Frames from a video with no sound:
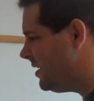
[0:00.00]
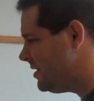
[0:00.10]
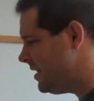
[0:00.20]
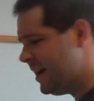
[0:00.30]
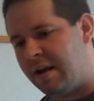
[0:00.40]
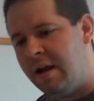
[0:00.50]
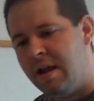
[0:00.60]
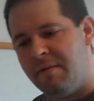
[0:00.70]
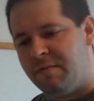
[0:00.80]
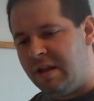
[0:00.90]
a second,
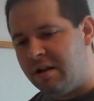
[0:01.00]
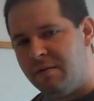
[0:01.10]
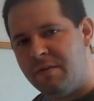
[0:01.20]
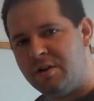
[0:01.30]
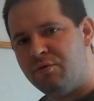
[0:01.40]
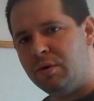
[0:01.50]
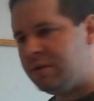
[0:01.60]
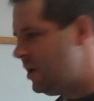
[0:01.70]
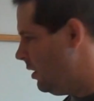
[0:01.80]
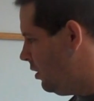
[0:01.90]
if the
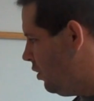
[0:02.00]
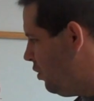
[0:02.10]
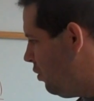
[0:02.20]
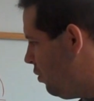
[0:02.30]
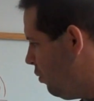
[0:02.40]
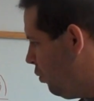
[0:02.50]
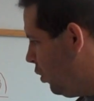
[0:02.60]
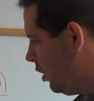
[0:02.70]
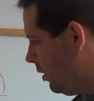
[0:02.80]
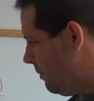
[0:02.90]
individuals who
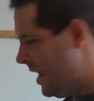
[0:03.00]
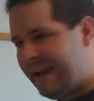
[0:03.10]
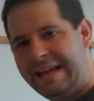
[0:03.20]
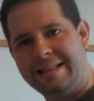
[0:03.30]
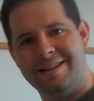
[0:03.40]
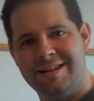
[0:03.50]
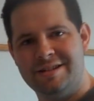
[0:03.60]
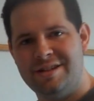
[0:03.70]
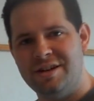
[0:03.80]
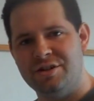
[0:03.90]
were making the
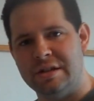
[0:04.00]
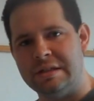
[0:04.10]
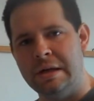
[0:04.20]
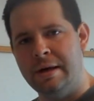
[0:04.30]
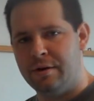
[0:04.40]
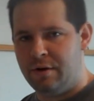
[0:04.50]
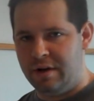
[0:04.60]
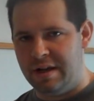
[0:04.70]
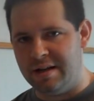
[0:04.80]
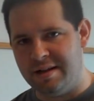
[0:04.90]
decisions
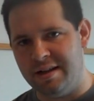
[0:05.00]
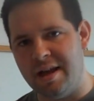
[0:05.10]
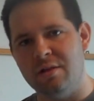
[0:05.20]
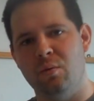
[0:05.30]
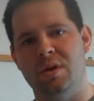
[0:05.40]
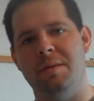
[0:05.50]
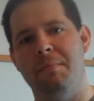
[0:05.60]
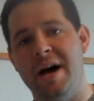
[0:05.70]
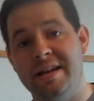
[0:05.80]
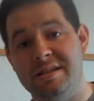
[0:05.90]
could get together with the
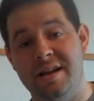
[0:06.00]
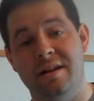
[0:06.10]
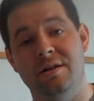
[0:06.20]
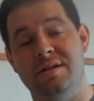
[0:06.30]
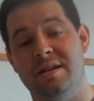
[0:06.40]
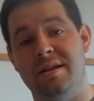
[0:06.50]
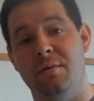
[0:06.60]
bystanders that